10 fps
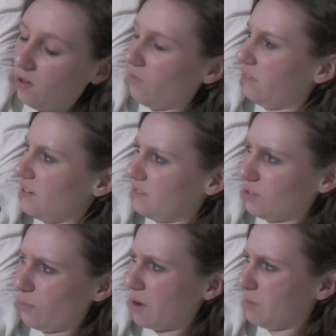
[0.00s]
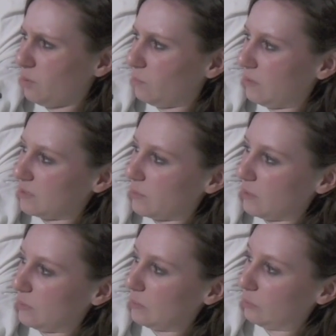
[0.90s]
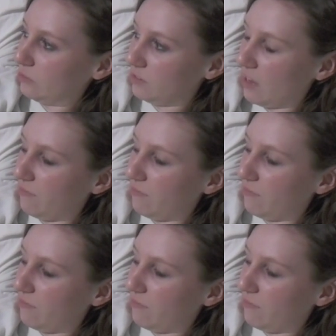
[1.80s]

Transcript: Hopefully, there probably won't be as many people.